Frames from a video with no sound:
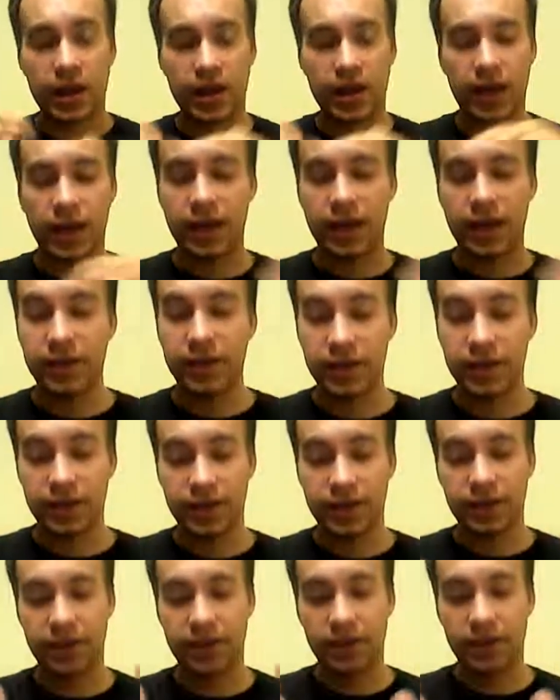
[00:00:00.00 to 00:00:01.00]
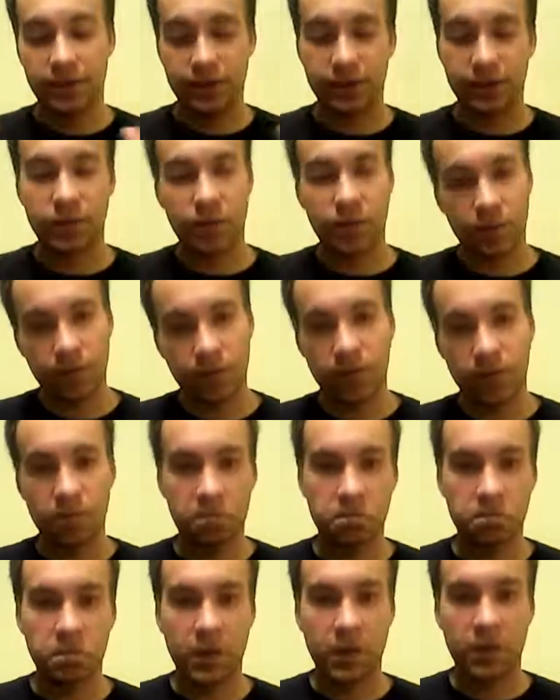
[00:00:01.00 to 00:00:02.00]
and
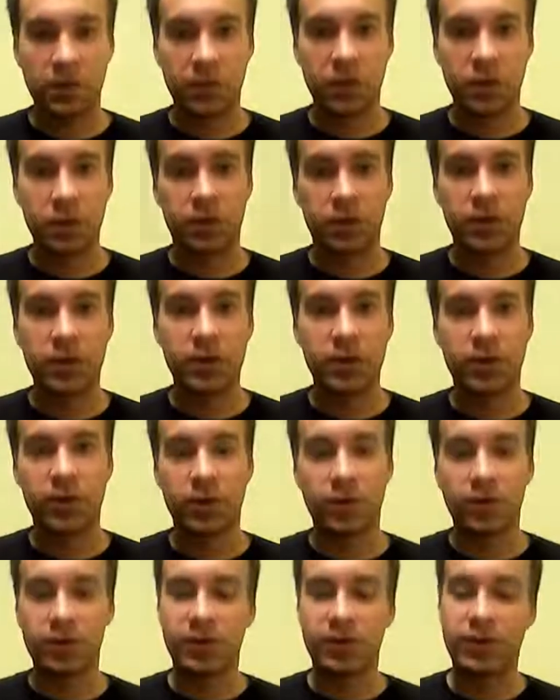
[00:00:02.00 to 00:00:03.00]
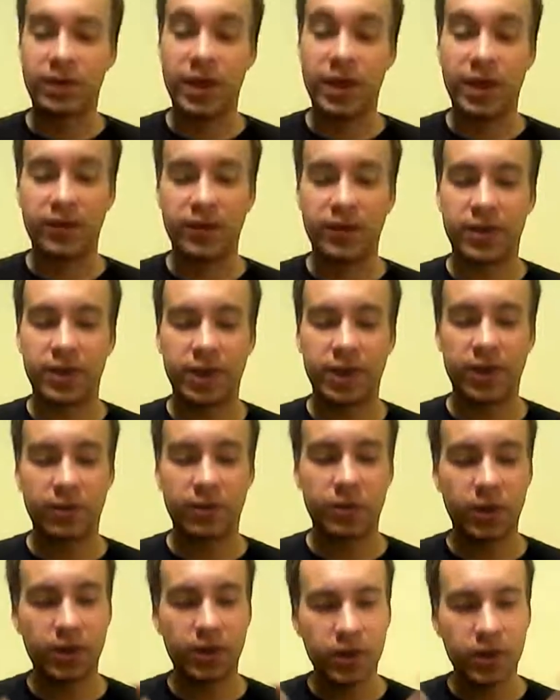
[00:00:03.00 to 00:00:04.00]
for a 3-year-old, heavy
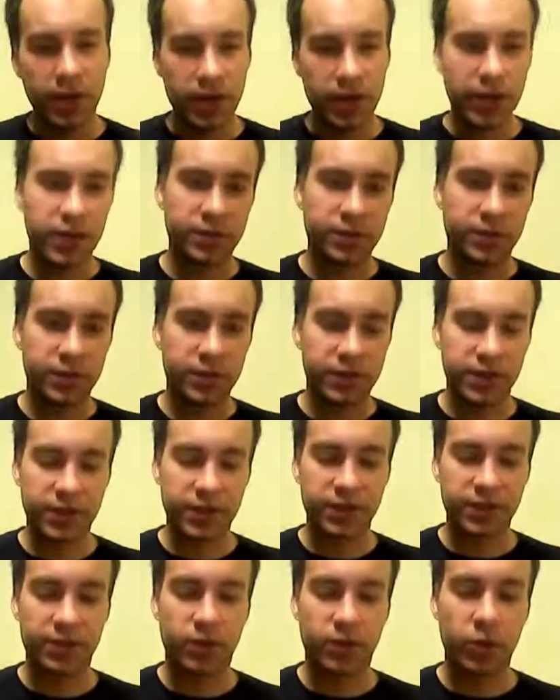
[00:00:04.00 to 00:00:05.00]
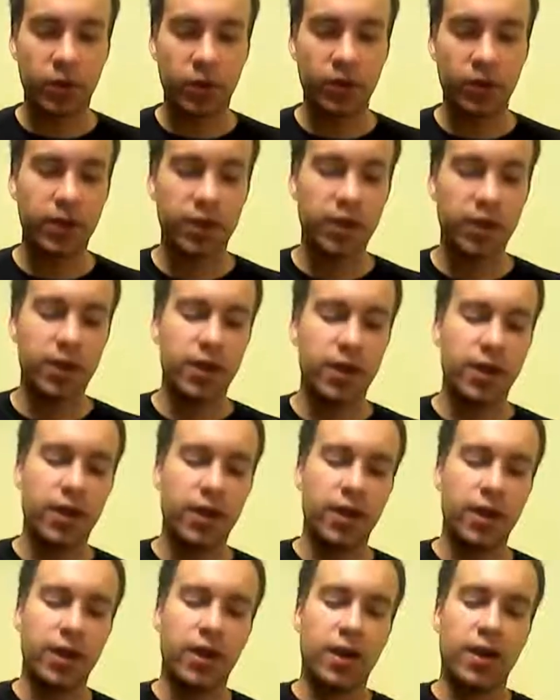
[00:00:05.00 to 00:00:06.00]
kick, but that's besides the point.
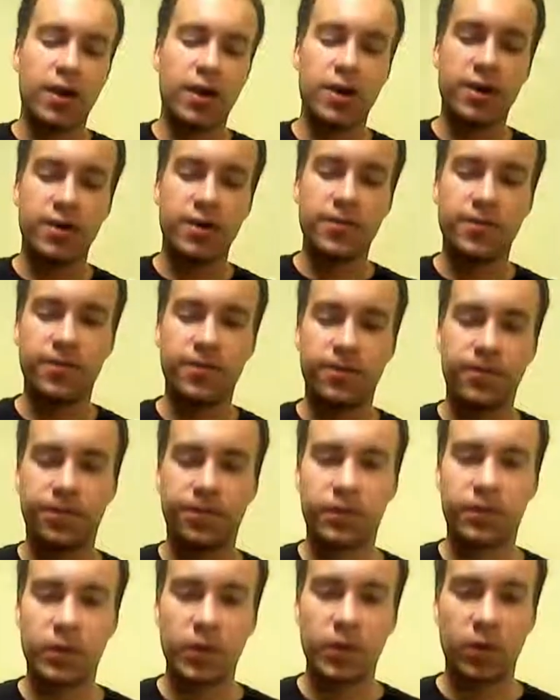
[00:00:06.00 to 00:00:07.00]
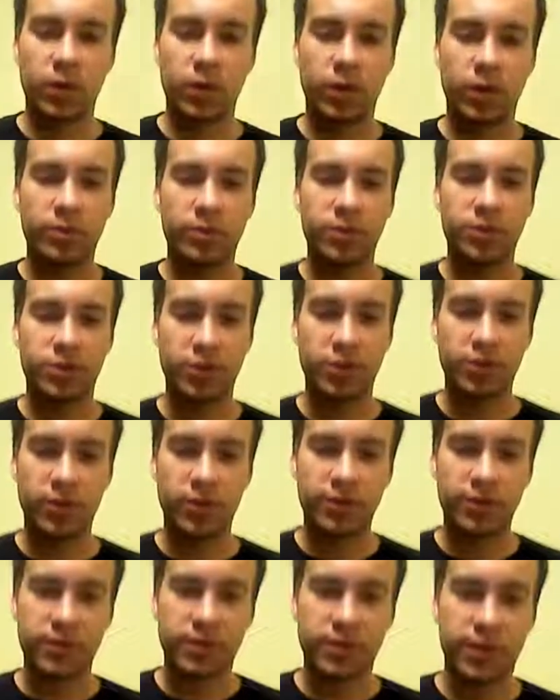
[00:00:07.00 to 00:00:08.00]
What I'm going to show
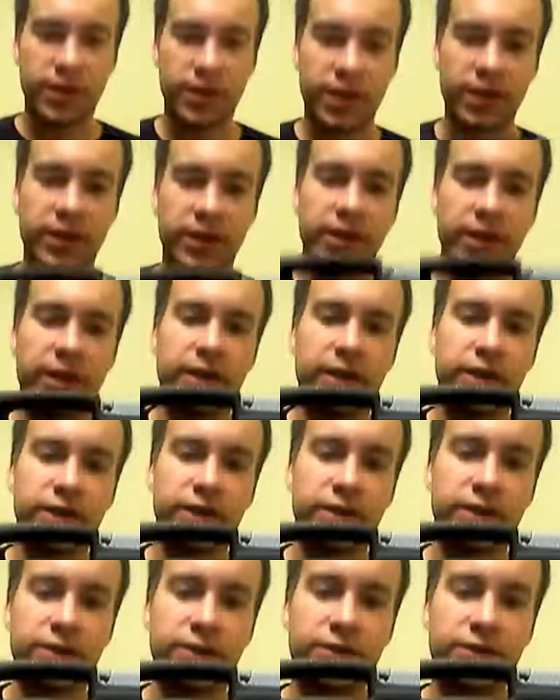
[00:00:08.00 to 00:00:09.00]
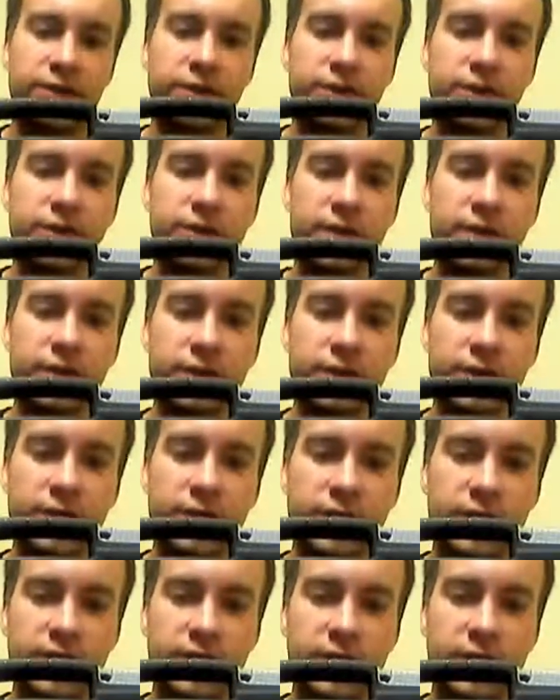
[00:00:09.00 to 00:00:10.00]
you today is
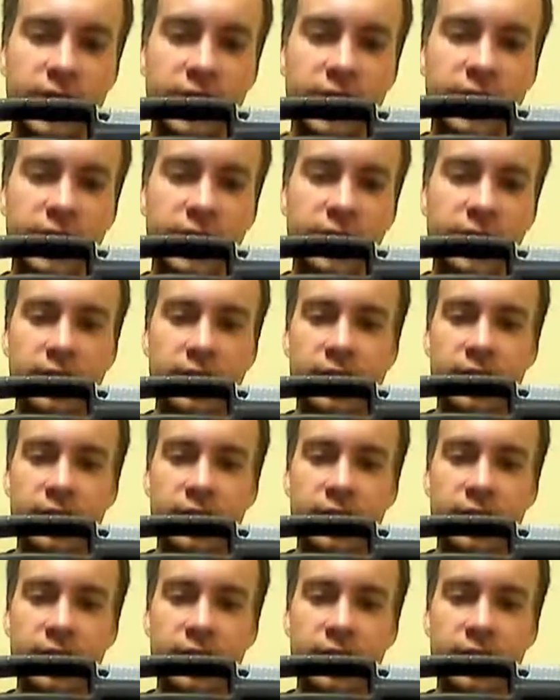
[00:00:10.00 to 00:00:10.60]
Sig